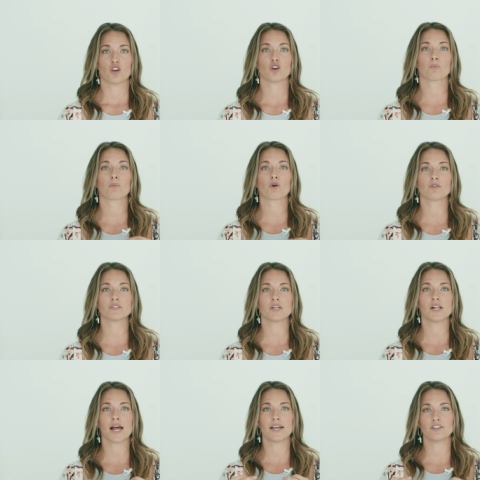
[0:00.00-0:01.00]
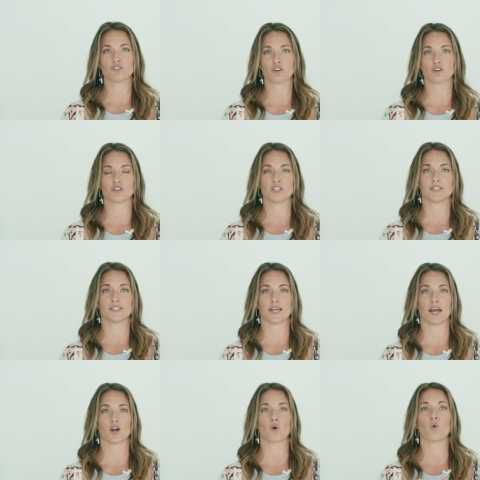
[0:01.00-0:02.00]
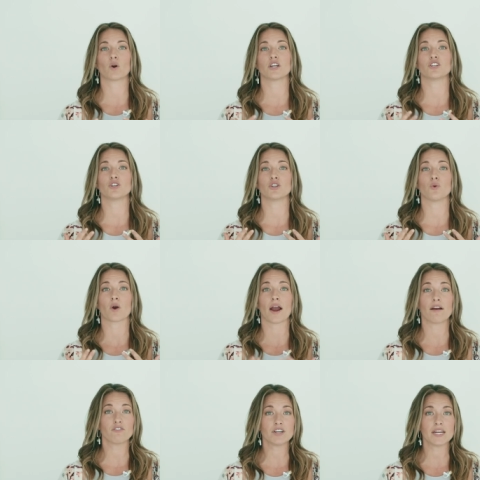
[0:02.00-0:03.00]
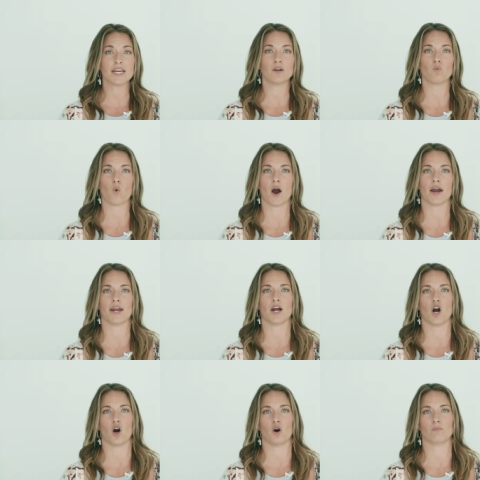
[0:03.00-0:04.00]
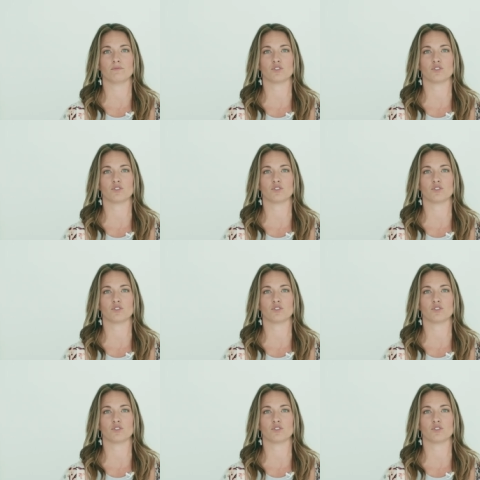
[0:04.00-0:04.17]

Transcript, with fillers: Your personalized search is set according to your every need and want in a home.